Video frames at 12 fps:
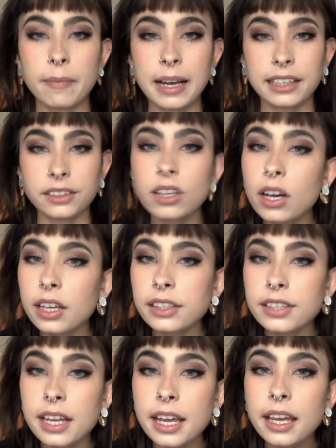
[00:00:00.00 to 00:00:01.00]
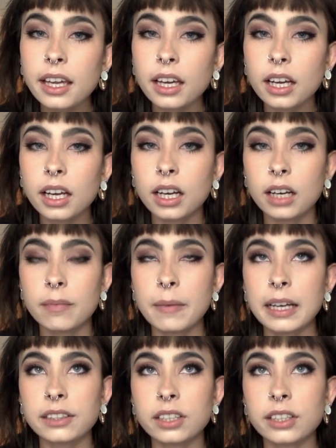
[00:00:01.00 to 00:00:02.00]
anxiety.
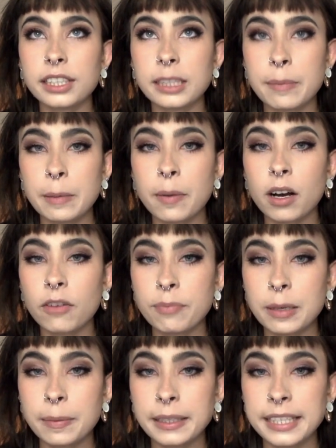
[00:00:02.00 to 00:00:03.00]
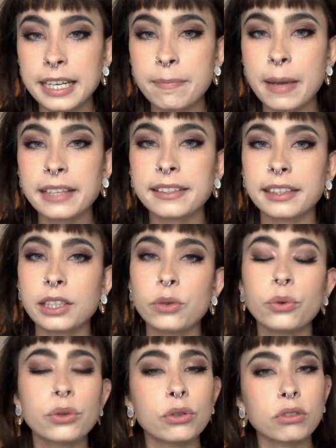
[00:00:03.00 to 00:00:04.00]
Anxiety is a big part of BPD. Basically,
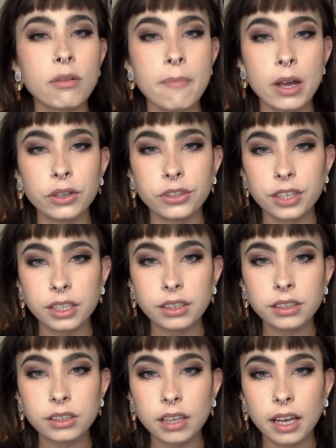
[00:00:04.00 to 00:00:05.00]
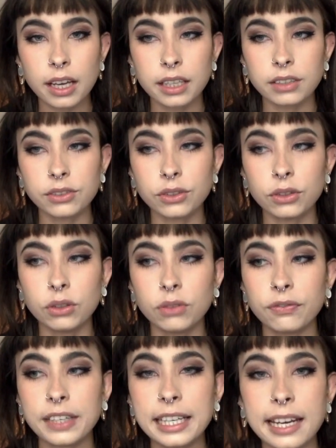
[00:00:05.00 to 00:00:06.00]
all your emotions and your
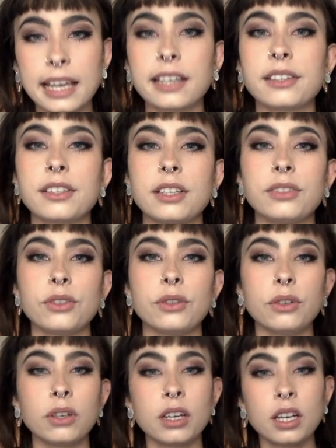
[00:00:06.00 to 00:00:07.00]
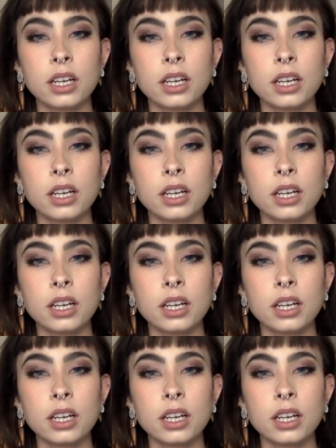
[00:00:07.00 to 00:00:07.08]
feelings and your